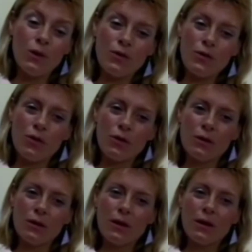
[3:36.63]
I thought,
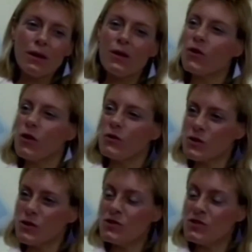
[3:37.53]
if God's
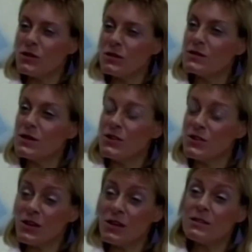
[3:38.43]
going to do it, he's going to
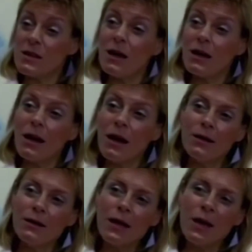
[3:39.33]
do it. So
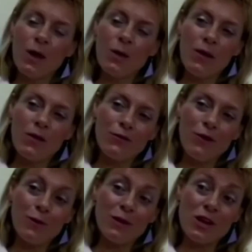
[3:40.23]
I kept my mouth
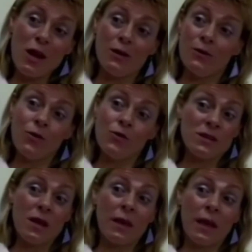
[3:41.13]
firmly shut, and of course
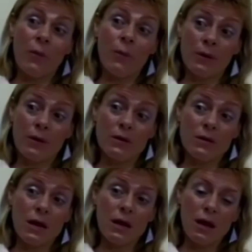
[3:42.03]
nothing happened,
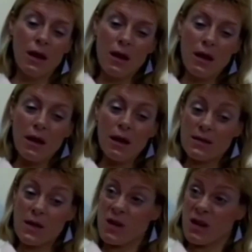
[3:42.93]

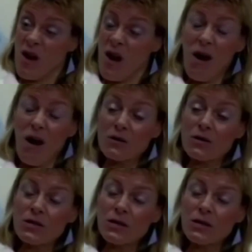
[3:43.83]
except I got hot.